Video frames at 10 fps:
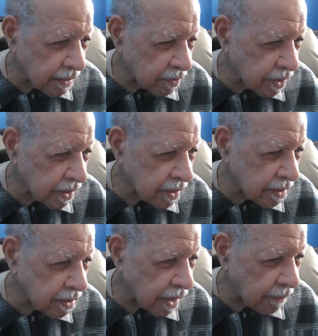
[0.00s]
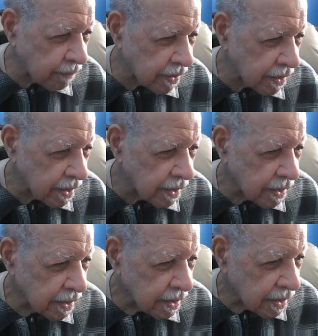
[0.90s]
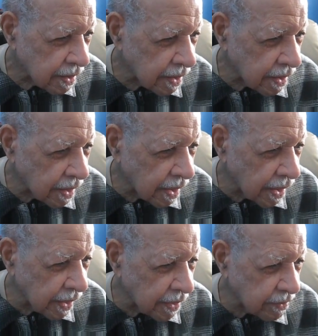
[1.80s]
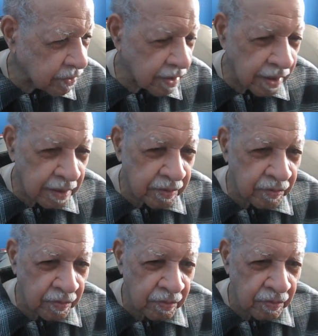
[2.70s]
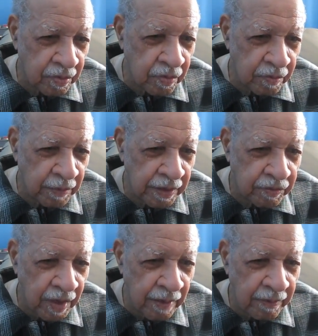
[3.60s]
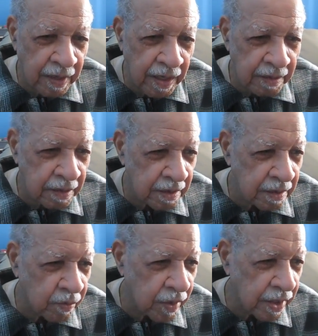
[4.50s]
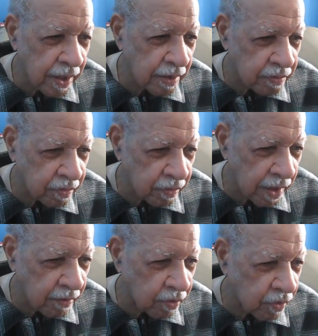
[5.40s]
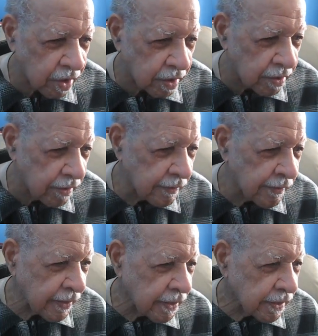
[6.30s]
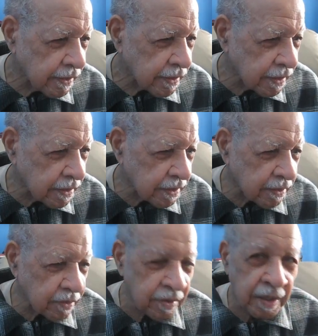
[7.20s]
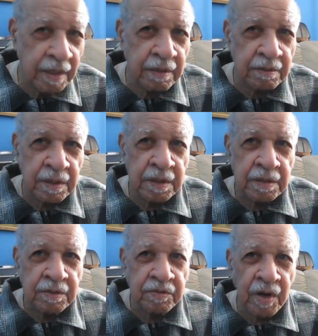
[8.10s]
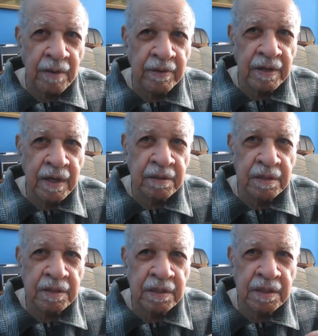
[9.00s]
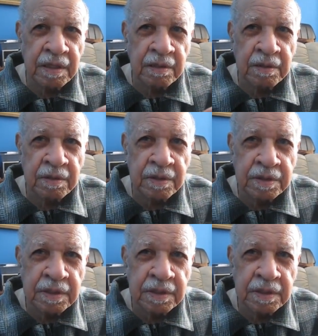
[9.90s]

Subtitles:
when he stopped me, I had lose my driver's license in a warehouse where I was working, and it had a driving license, then had a little